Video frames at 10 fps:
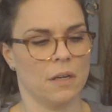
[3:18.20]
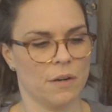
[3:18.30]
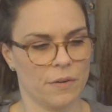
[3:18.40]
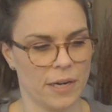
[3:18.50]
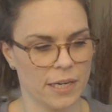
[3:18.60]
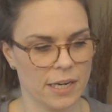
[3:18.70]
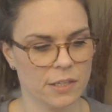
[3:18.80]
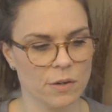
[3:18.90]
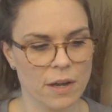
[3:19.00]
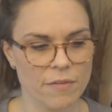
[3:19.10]
All right, I
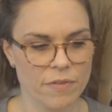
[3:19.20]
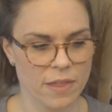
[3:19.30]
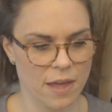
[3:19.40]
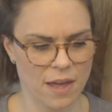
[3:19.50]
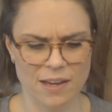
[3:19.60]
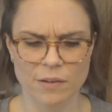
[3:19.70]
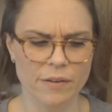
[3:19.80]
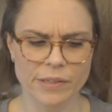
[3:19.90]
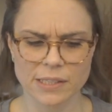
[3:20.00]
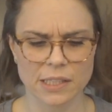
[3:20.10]
don't have
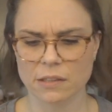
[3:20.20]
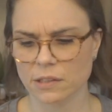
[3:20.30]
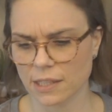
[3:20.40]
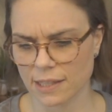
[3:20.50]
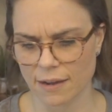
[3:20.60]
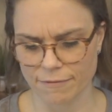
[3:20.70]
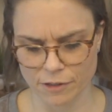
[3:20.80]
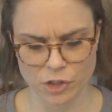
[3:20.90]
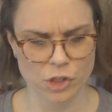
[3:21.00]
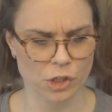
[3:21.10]
any sandals like that for
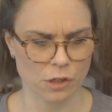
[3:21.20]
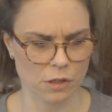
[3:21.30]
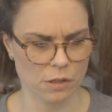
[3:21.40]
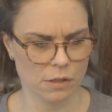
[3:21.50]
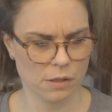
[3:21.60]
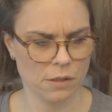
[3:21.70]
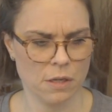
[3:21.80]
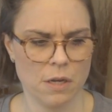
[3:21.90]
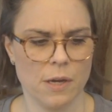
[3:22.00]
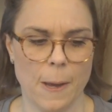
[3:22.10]
sure.
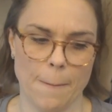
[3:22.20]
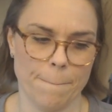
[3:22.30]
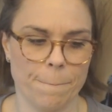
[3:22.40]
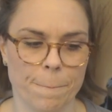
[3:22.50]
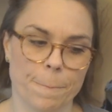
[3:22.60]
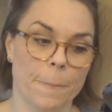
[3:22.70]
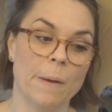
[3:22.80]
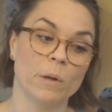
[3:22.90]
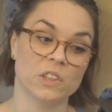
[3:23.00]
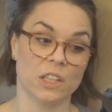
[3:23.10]
Okay,
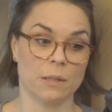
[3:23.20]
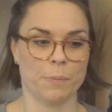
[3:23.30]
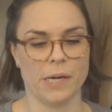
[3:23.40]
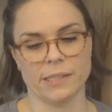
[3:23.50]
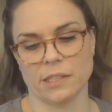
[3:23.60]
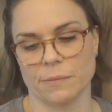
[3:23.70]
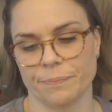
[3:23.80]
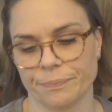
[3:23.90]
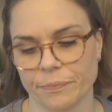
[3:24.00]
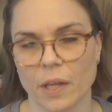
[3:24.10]
and we'll check the price.
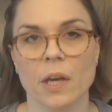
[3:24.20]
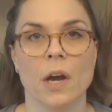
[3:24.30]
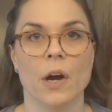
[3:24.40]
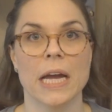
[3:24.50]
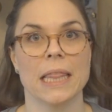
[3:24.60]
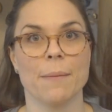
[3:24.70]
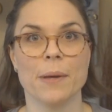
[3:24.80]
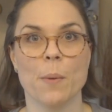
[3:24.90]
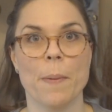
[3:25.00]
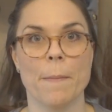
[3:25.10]
All right, let
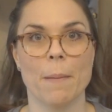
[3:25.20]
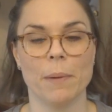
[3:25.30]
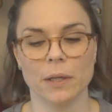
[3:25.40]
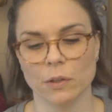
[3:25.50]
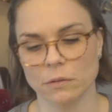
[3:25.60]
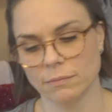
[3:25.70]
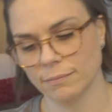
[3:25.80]
me open my bundle.